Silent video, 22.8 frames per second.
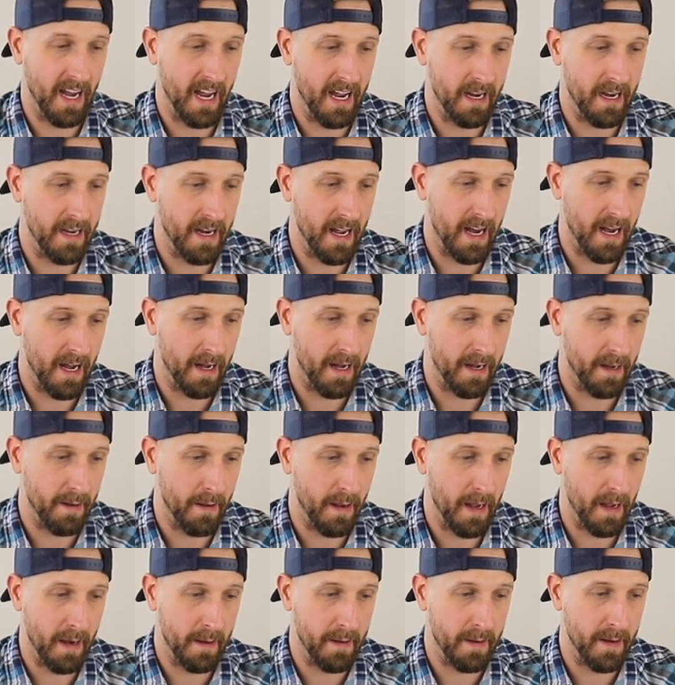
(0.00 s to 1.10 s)
and
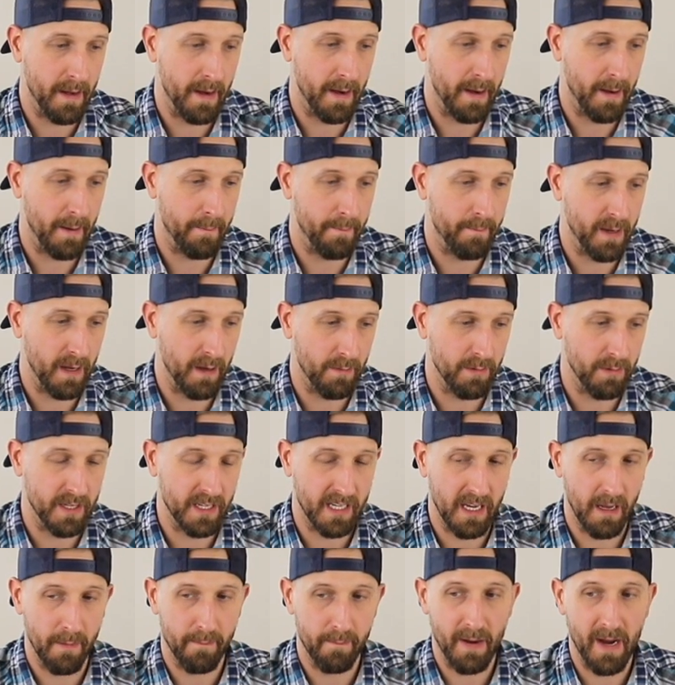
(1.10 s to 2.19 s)
be able to
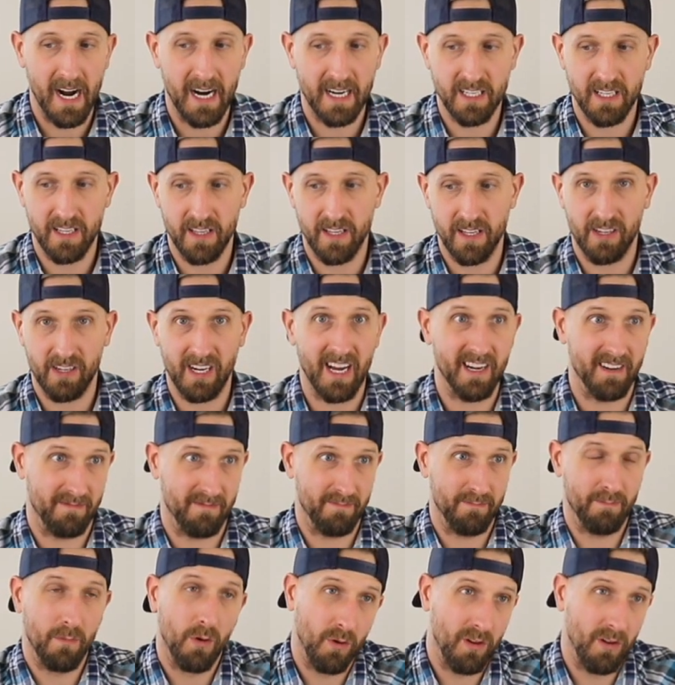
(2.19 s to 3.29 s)
get back to their kind of
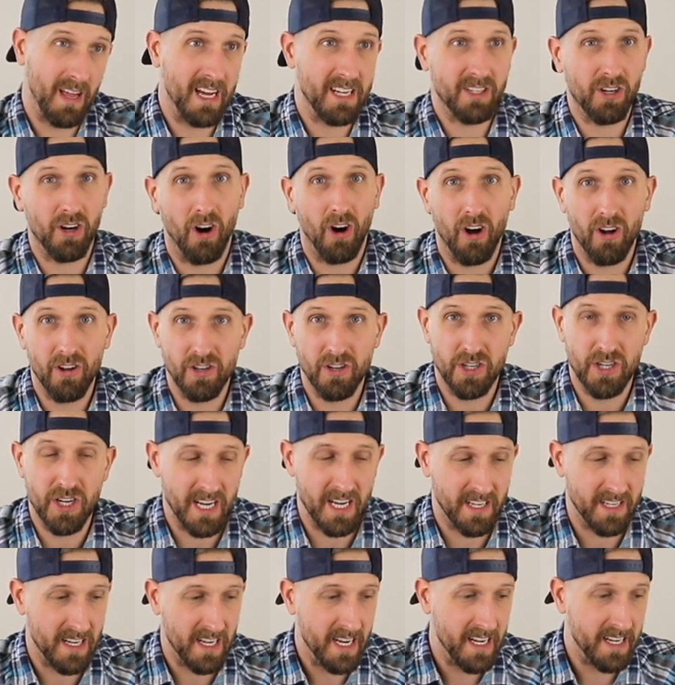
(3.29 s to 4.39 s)
more or less college
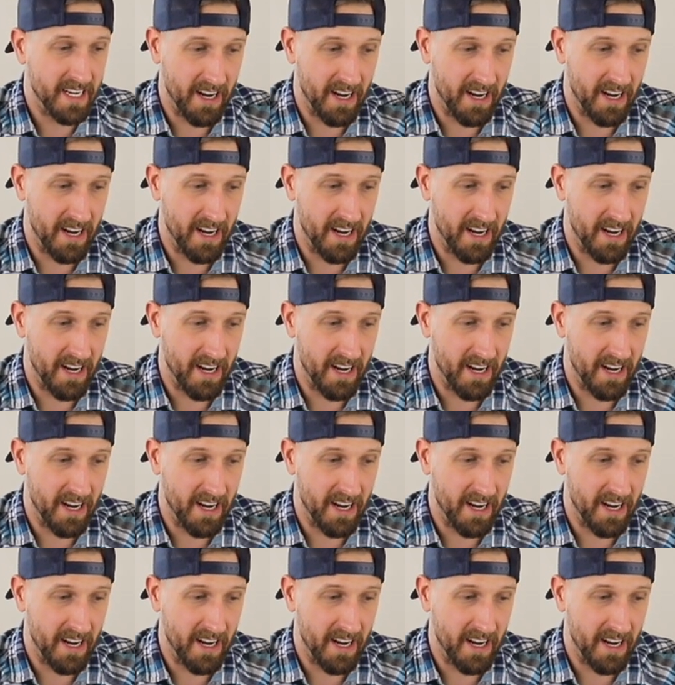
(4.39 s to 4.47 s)
days.